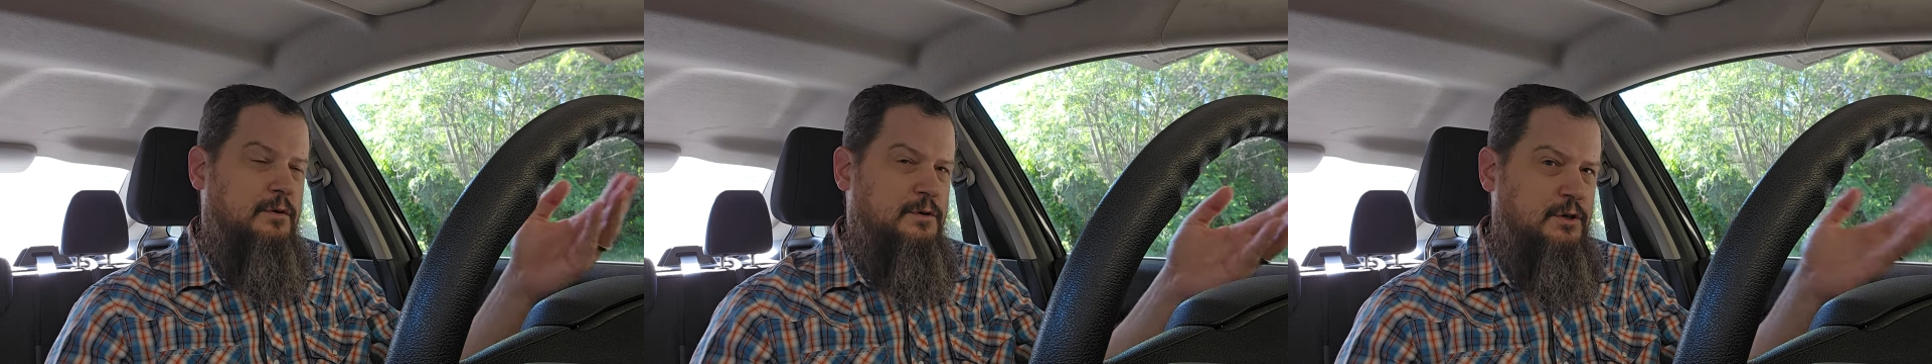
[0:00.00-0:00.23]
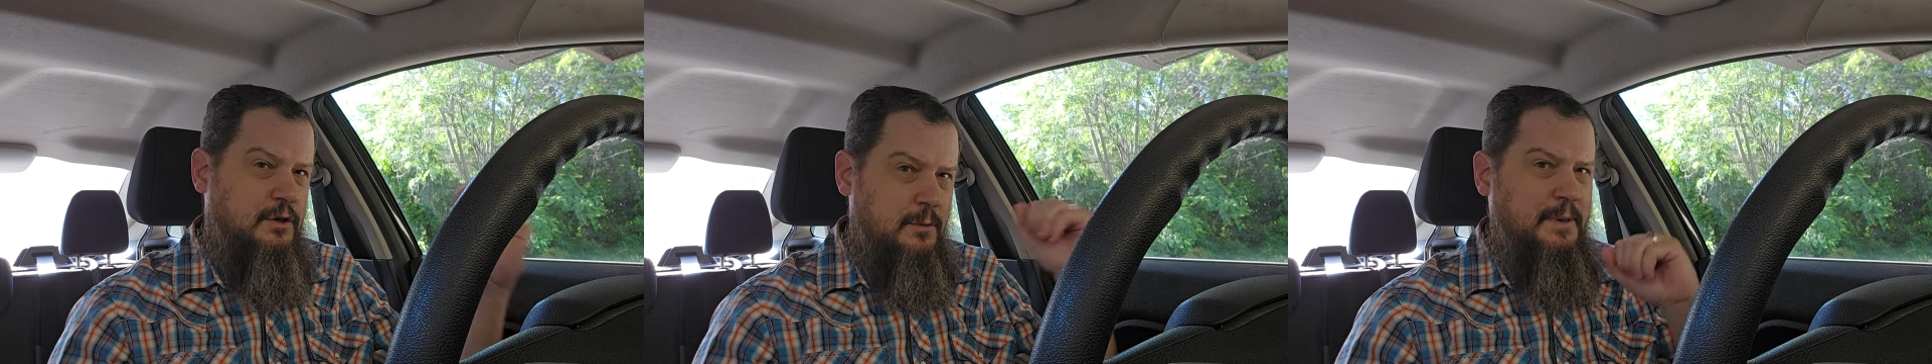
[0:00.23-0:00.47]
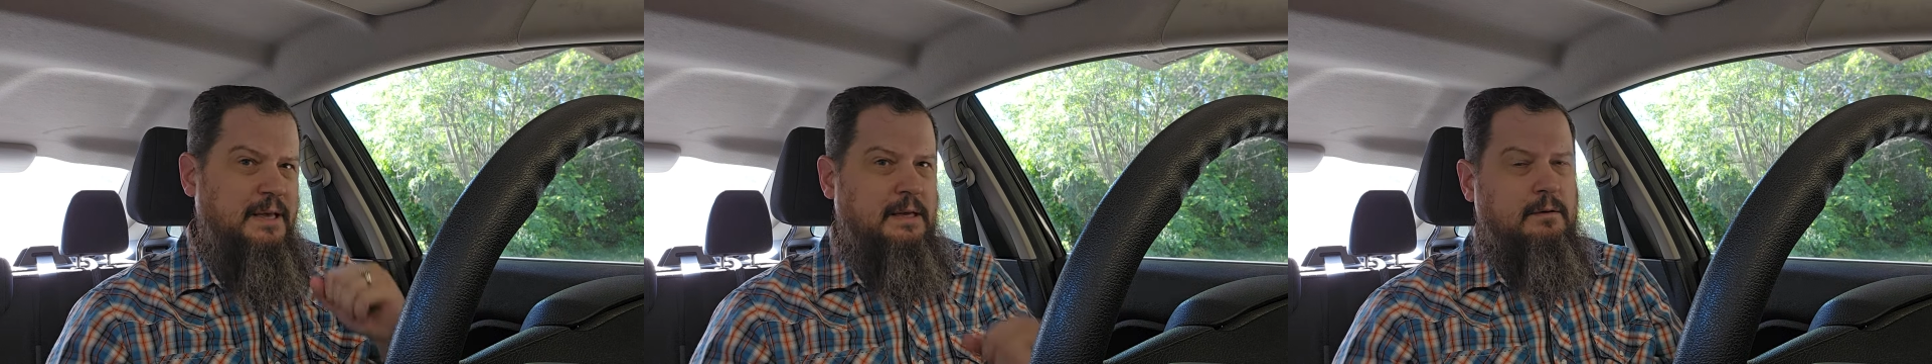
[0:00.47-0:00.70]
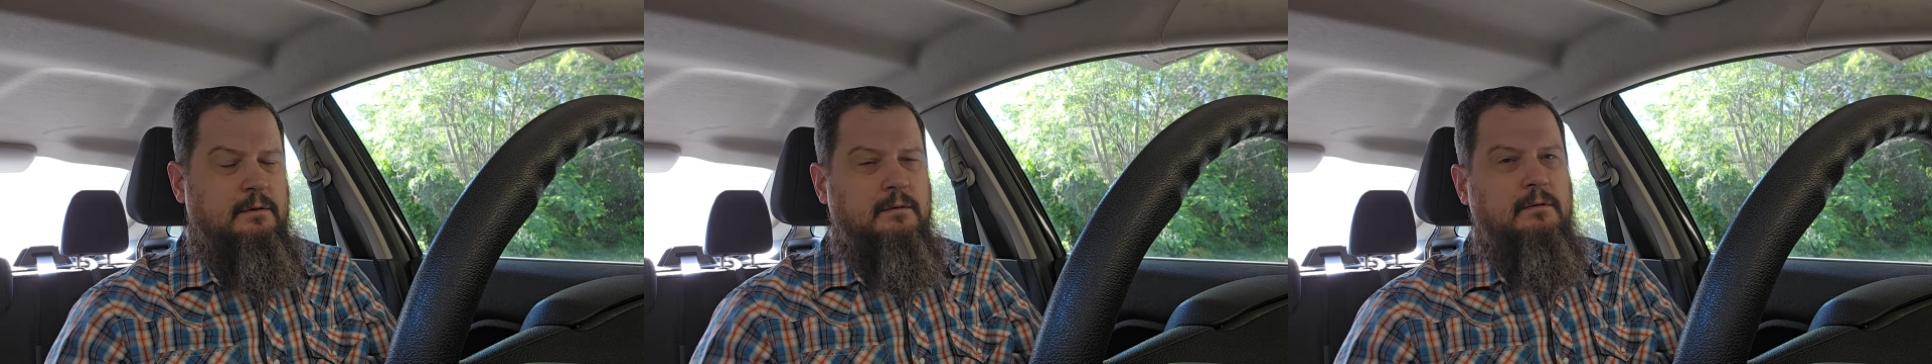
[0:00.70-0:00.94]
to commit
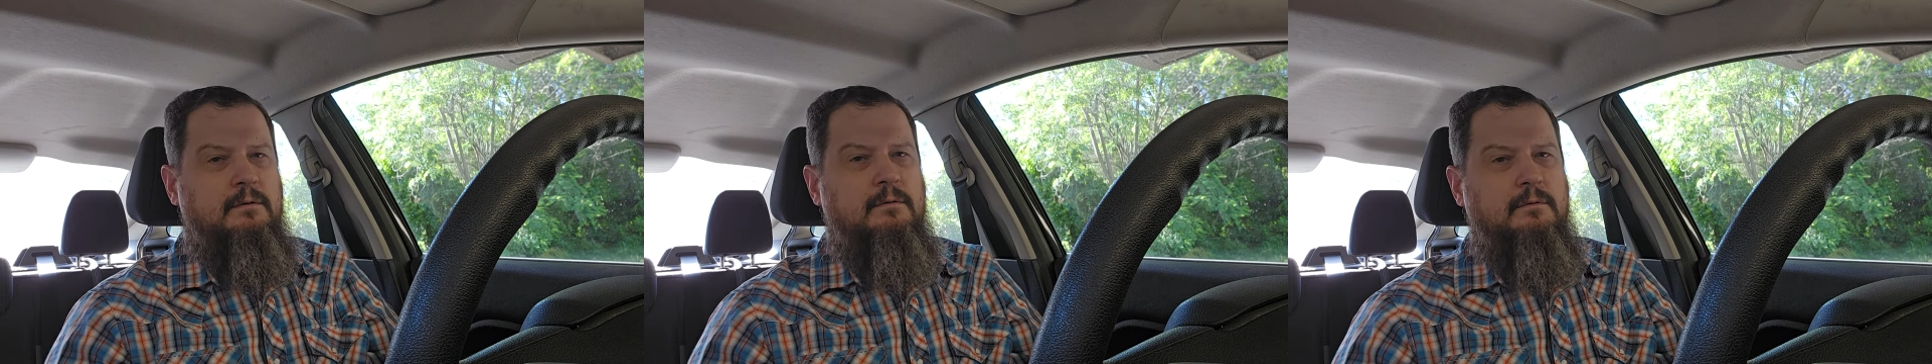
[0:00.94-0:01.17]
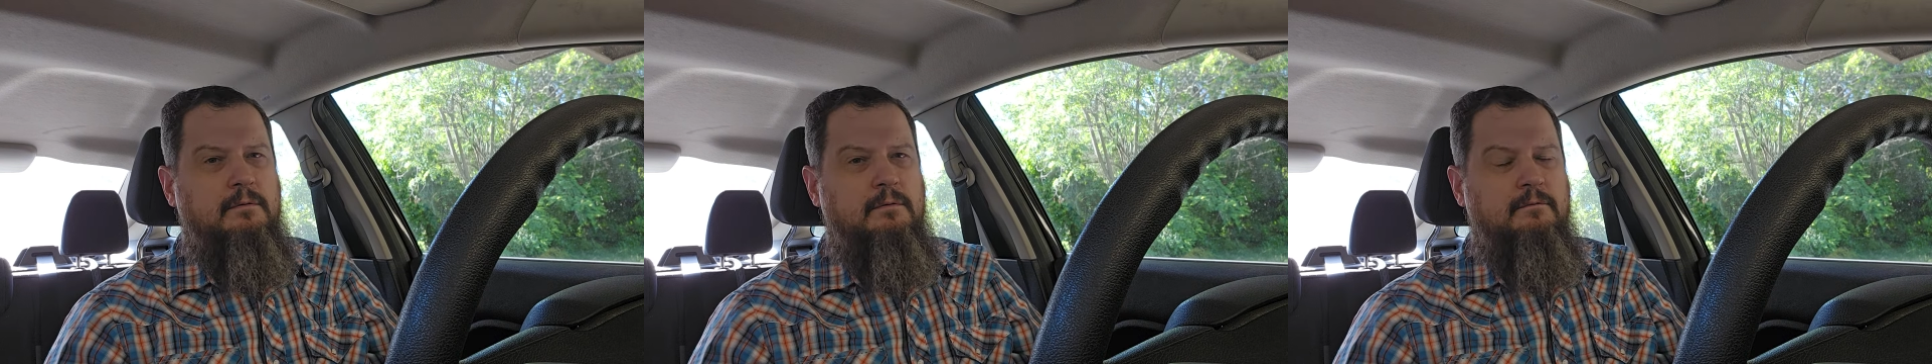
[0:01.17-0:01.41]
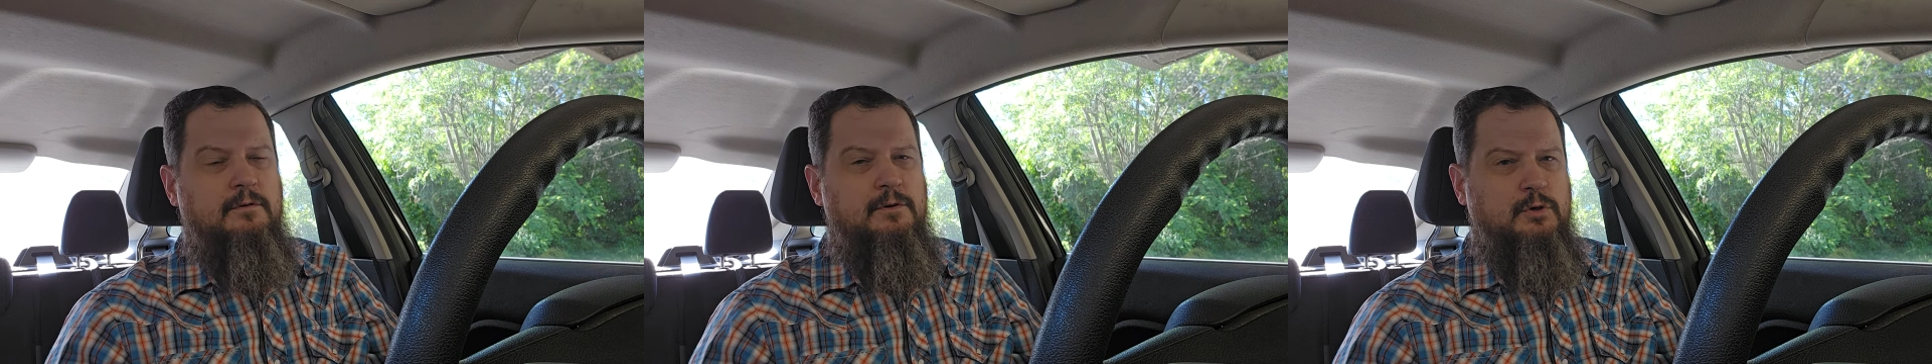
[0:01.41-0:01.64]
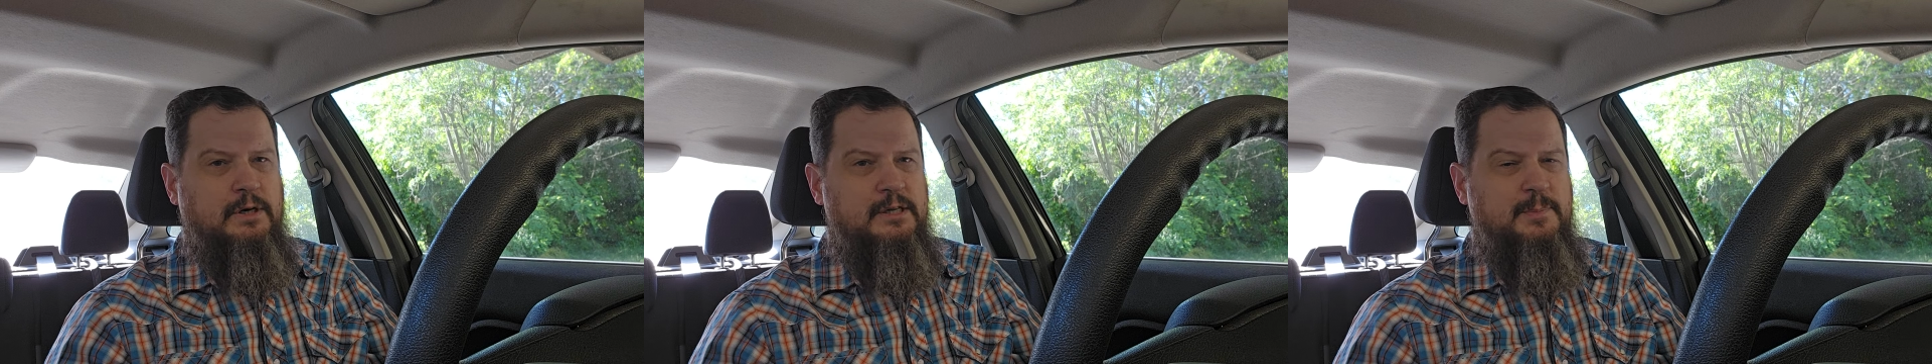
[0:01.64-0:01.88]

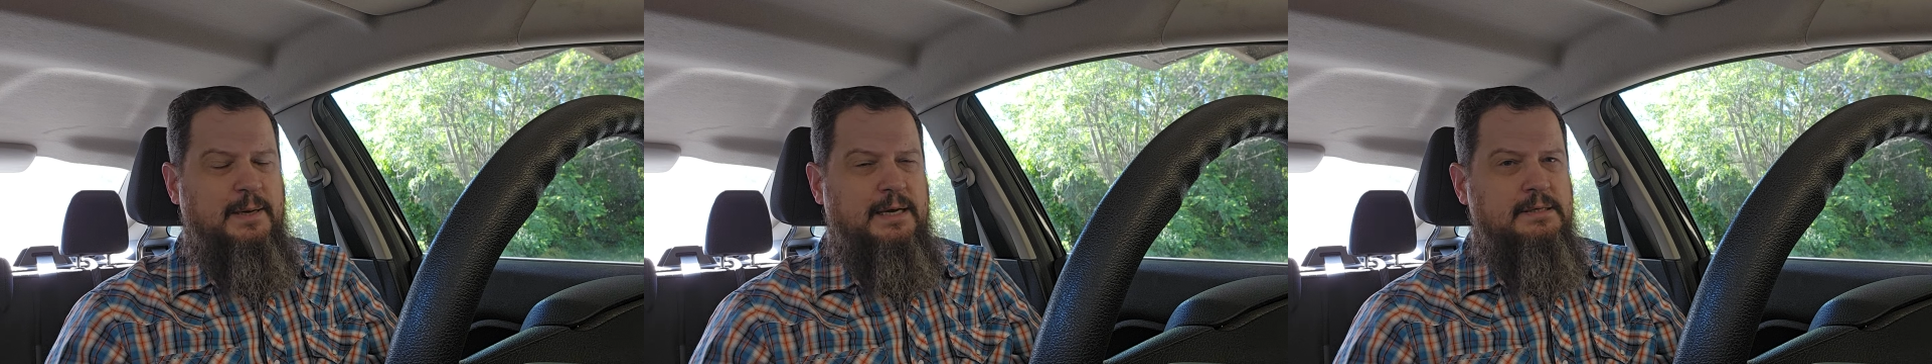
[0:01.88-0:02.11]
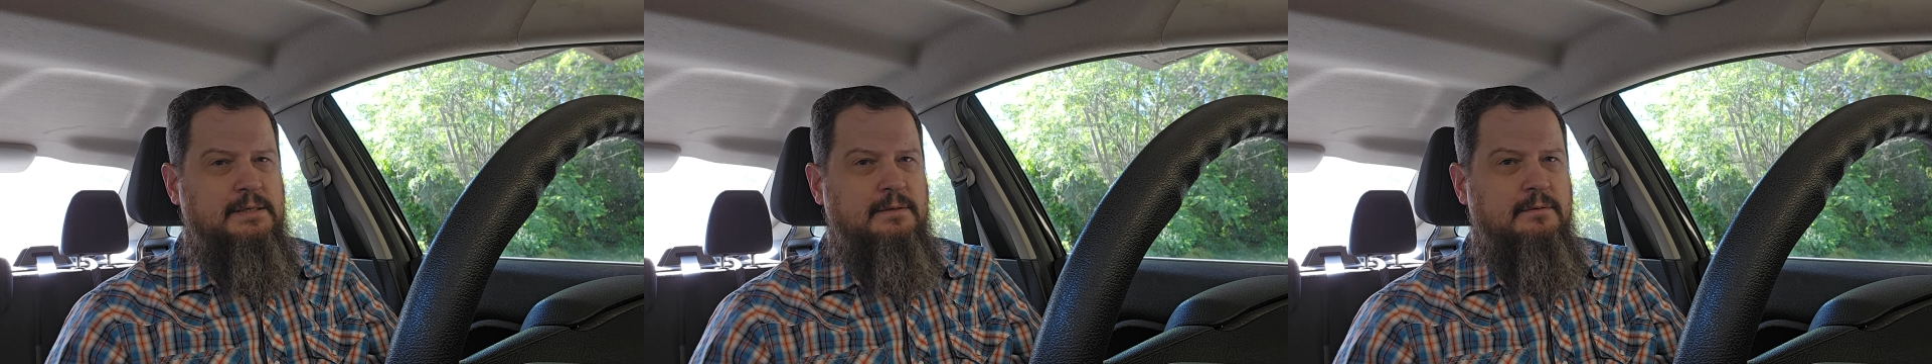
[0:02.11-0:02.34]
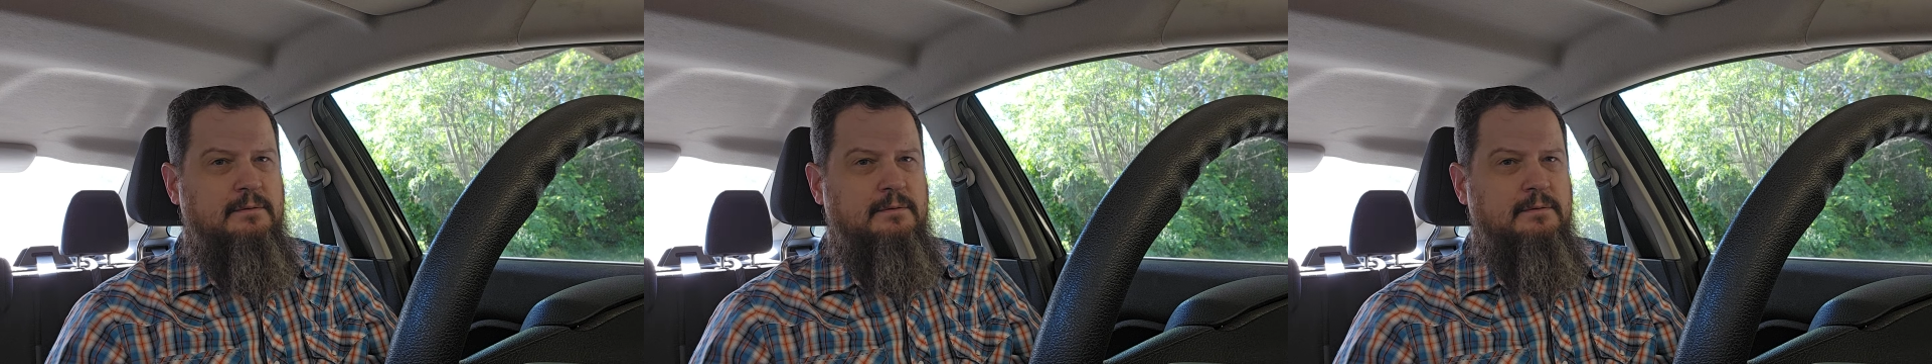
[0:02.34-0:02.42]
trespass